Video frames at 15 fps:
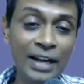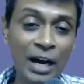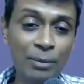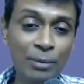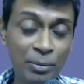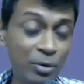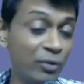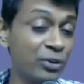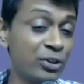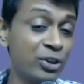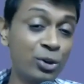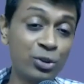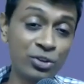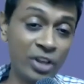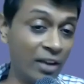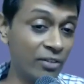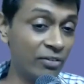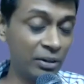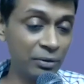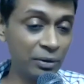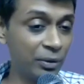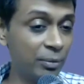my professor used to say,
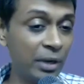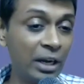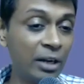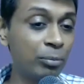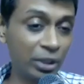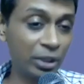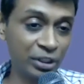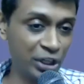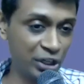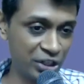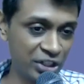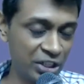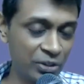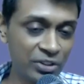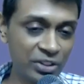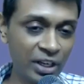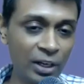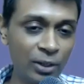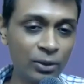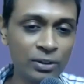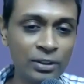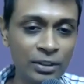whenever we made presentations, you'd say,
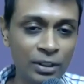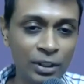Look,